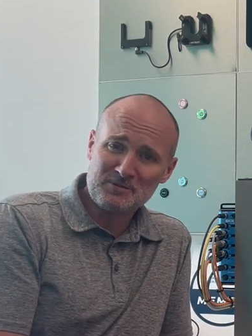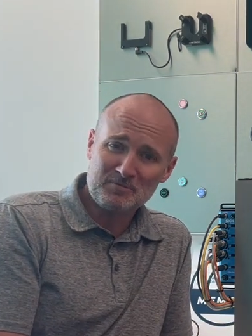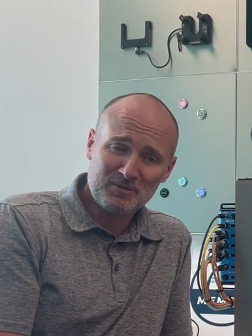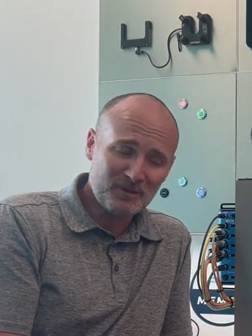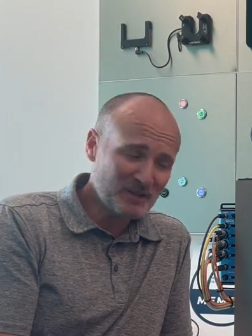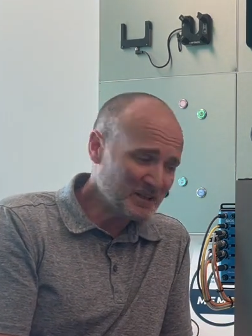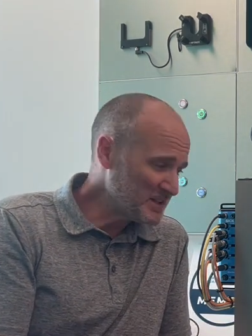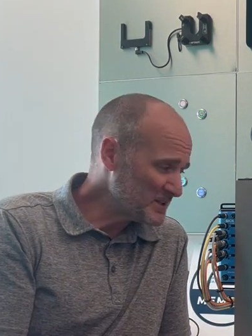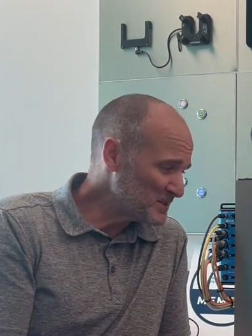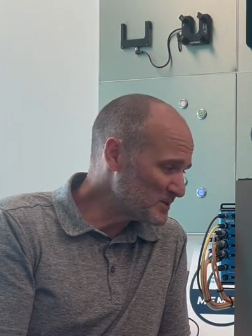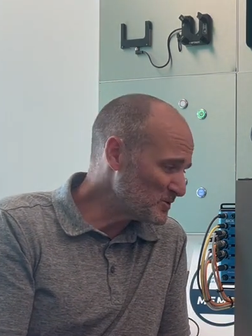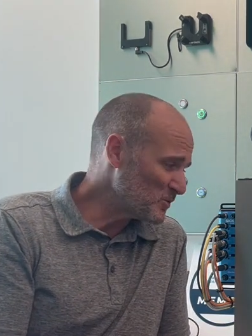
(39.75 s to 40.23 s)

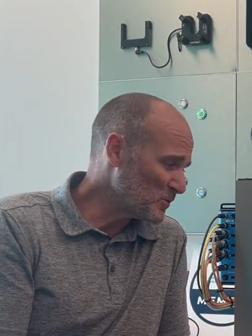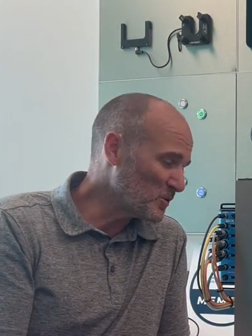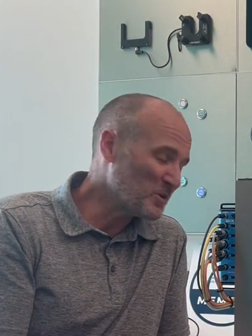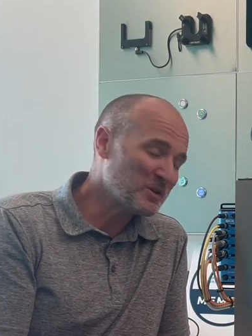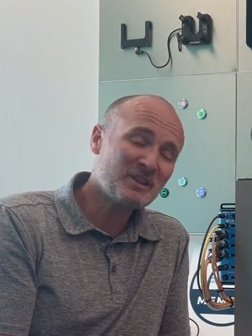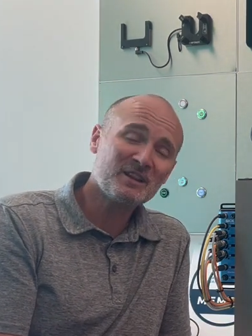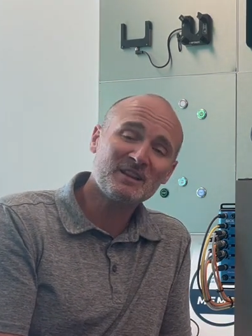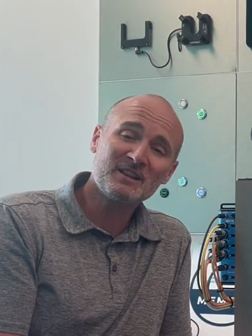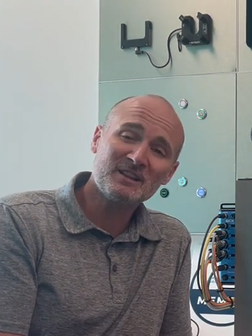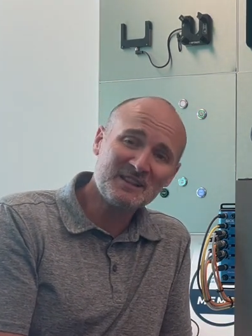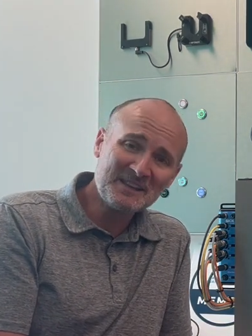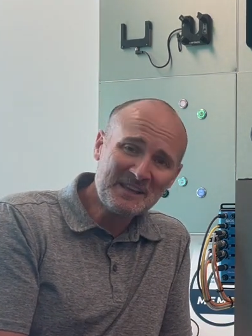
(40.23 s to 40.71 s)
place with
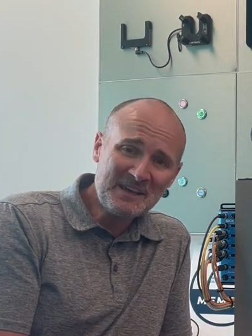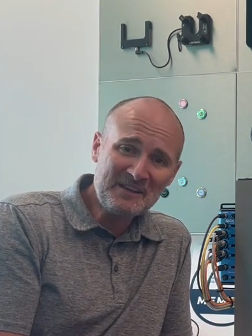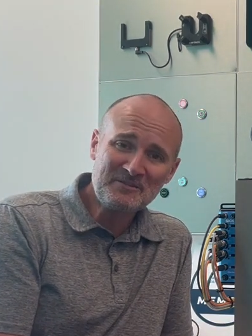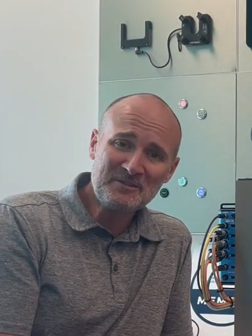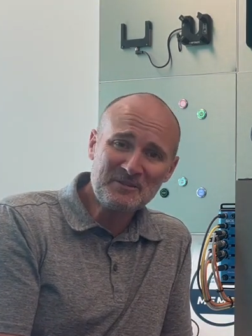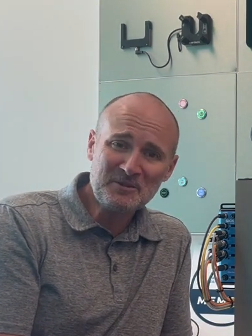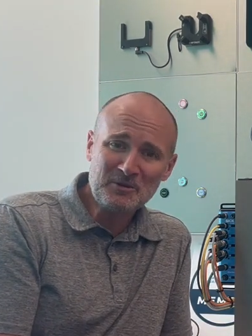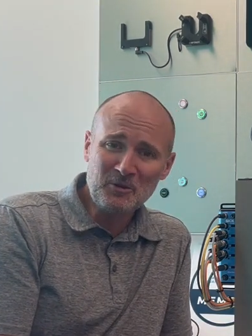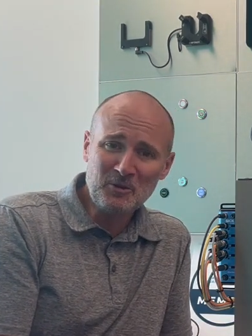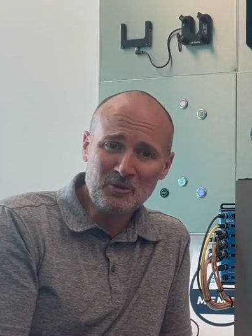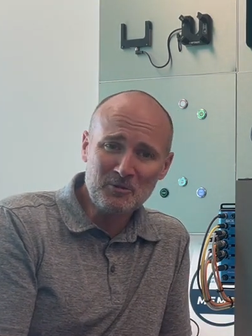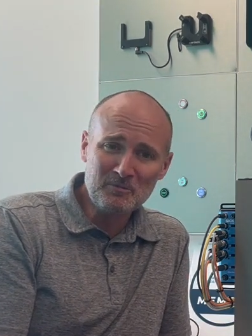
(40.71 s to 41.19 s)
11
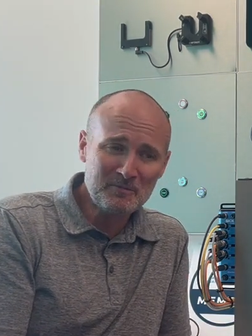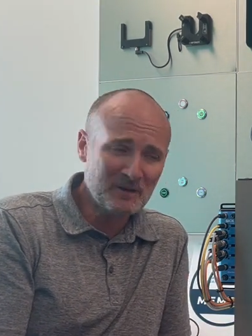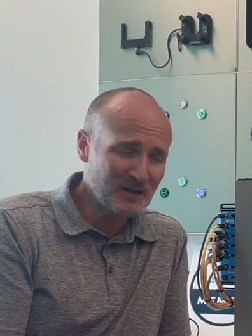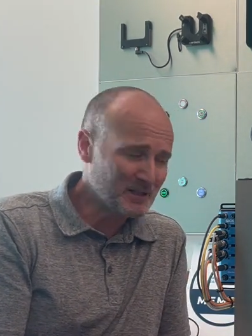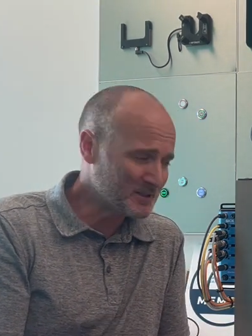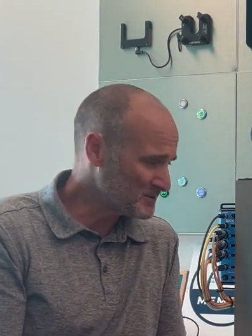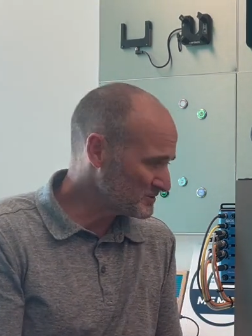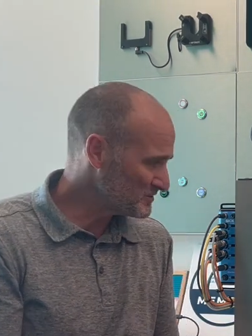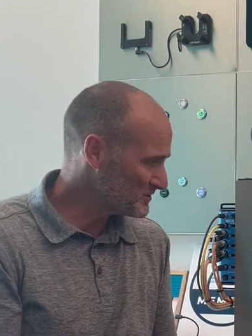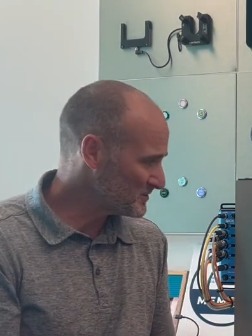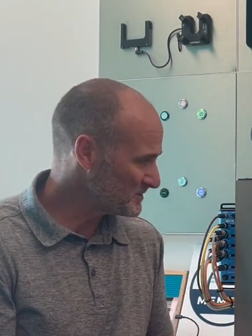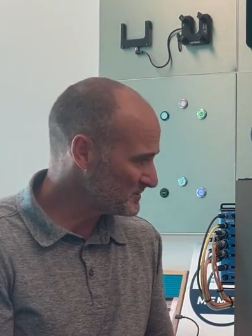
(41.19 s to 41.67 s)
gold
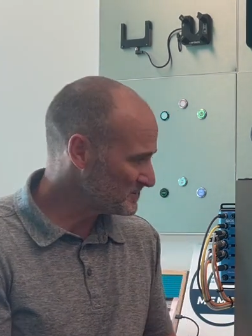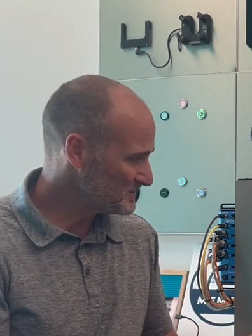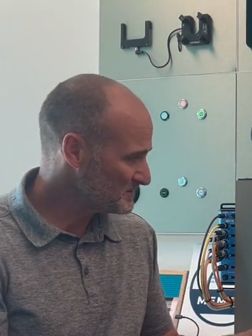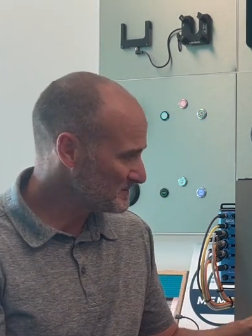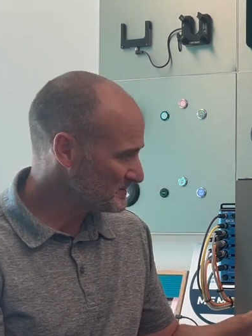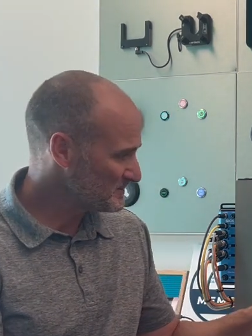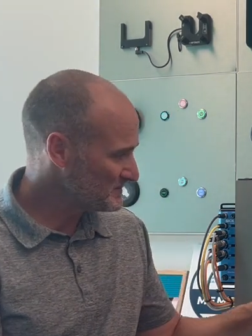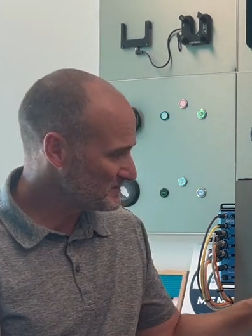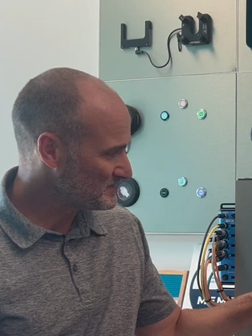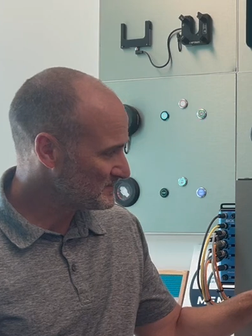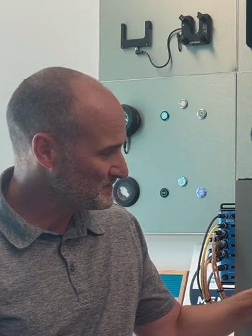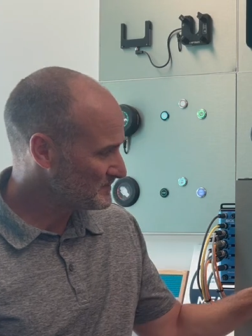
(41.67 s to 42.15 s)
medals.
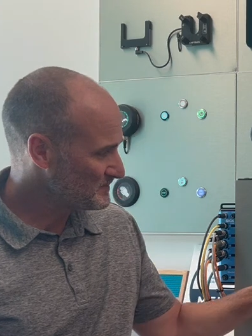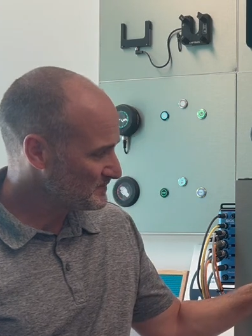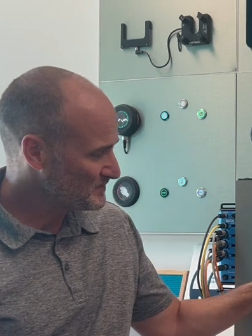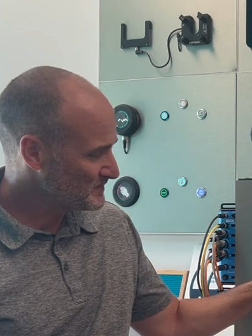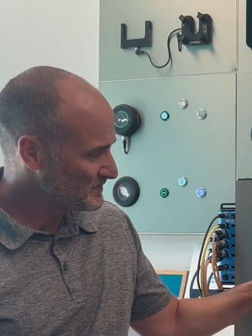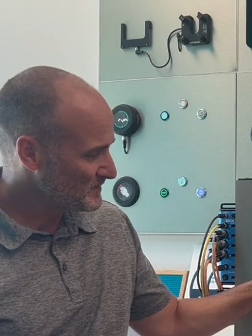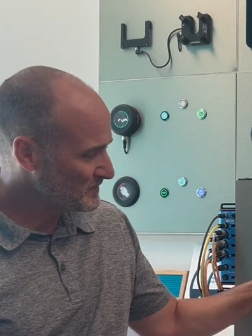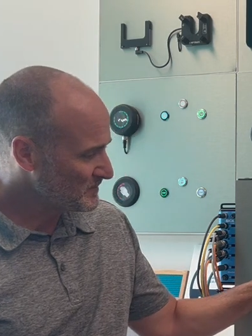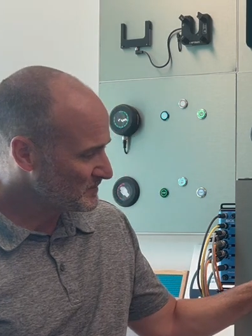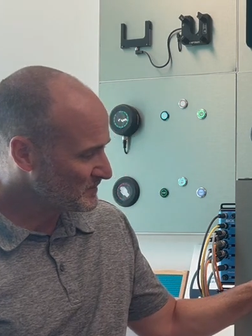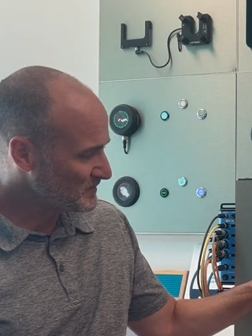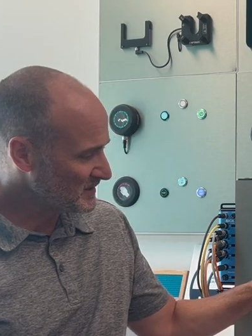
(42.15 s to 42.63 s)

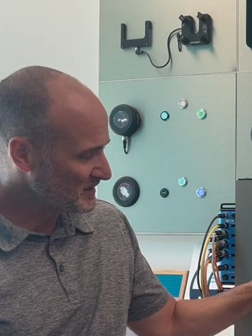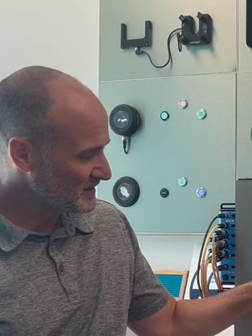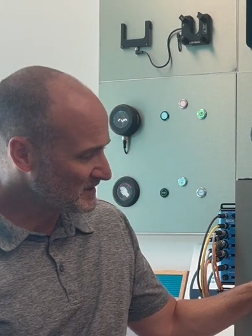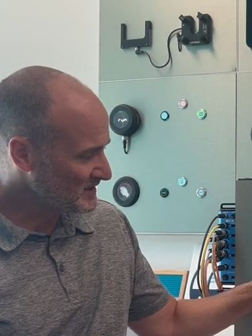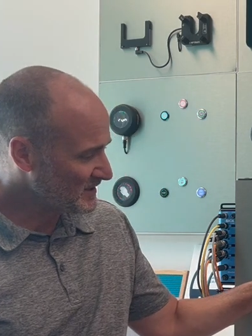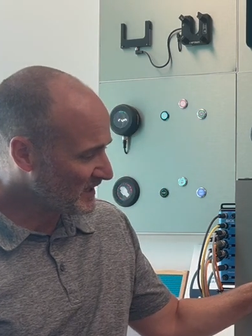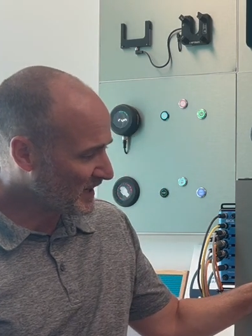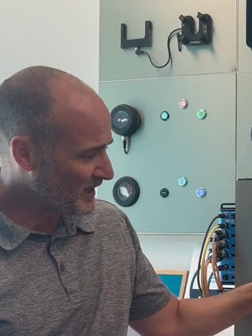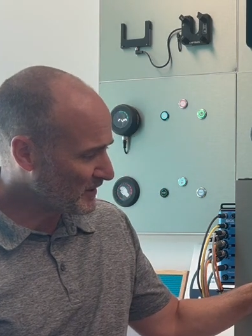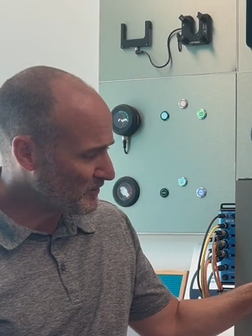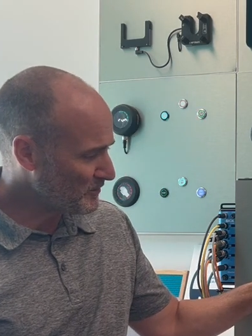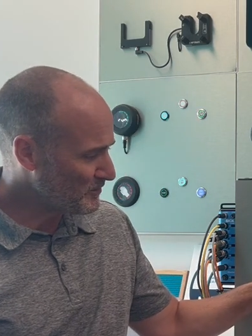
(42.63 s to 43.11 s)
We can
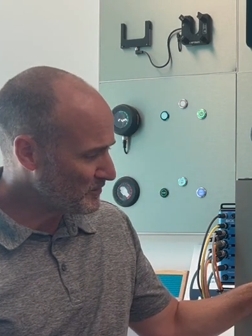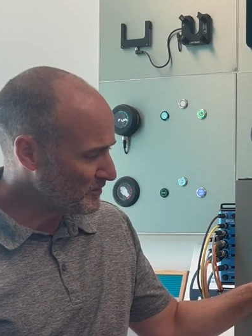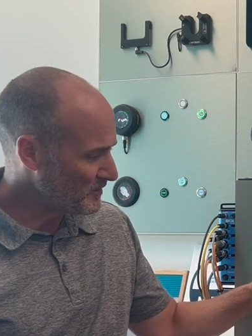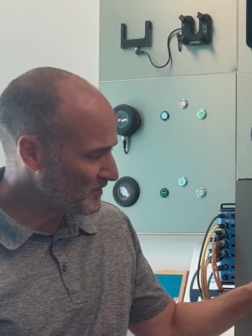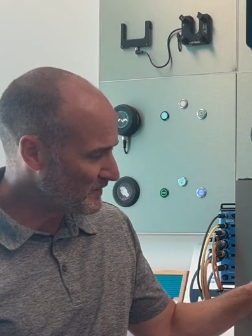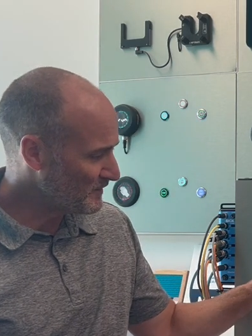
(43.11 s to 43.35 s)
toggle through the